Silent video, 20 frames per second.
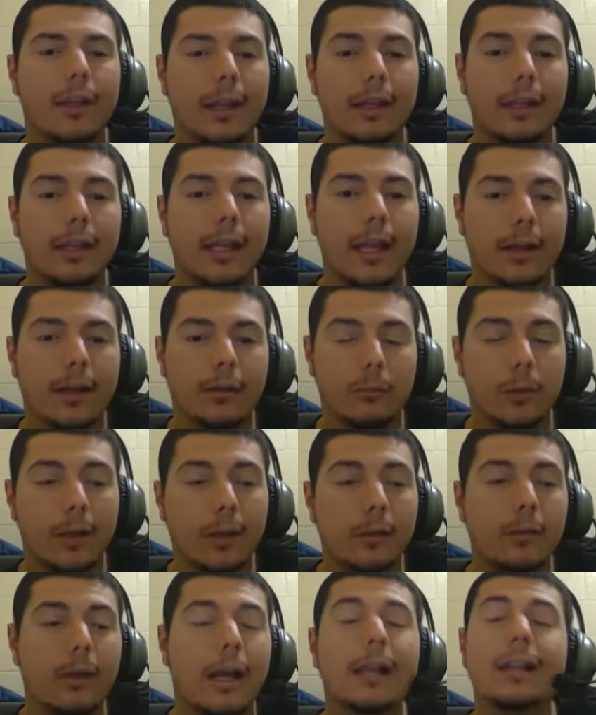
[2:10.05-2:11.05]
I
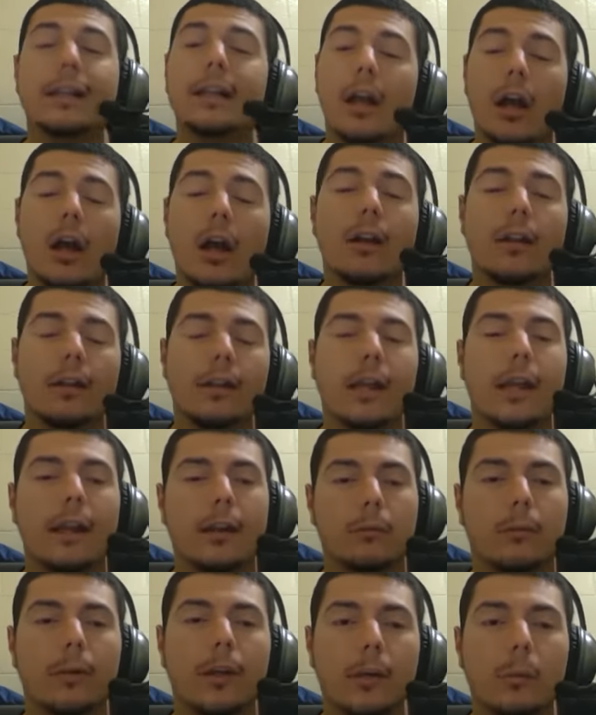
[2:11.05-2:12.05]
think honestly, that
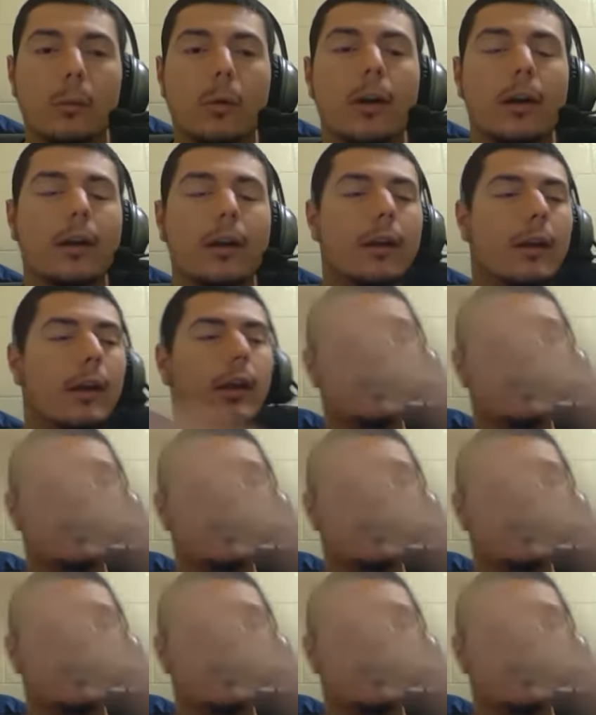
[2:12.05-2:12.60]
could really work.